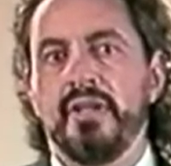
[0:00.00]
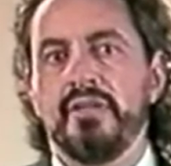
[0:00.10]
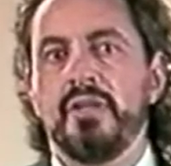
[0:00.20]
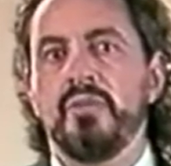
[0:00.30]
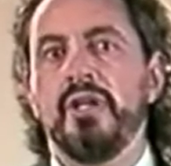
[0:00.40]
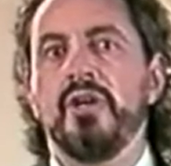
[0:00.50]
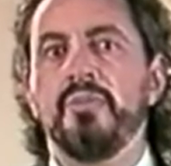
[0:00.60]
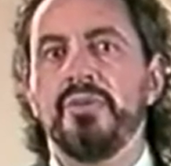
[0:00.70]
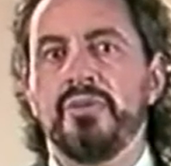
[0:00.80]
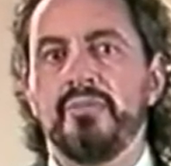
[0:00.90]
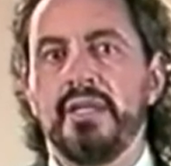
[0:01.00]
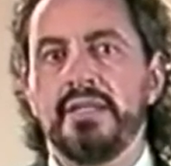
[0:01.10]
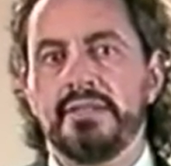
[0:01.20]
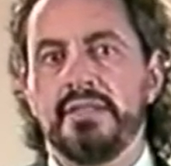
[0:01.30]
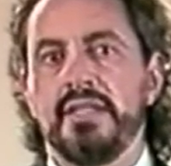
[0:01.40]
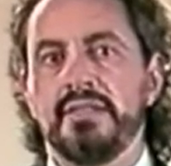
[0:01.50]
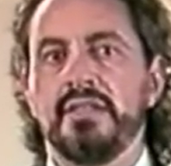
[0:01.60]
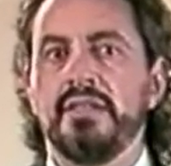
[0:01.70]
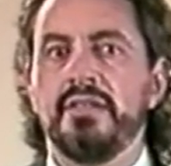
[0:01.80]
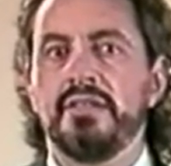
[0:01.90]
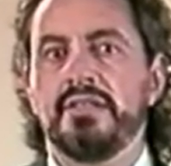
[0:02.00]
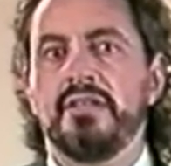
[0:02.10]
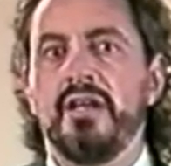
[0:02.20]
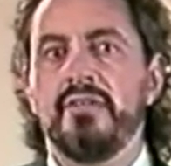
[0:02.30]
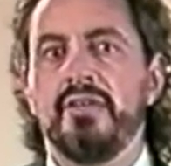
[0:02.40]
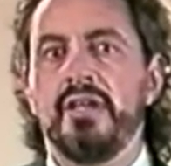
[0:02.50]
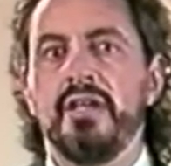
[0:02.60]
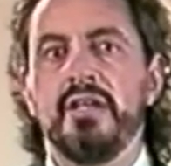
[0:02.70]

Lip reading: that will help you to make sense and to decipher